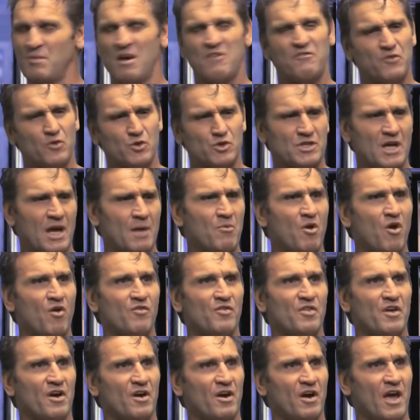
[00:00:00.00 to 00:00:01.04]
It's my first time
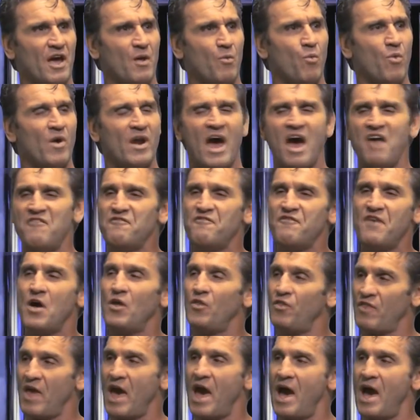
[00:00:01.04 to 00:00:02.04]
over there. And when I felt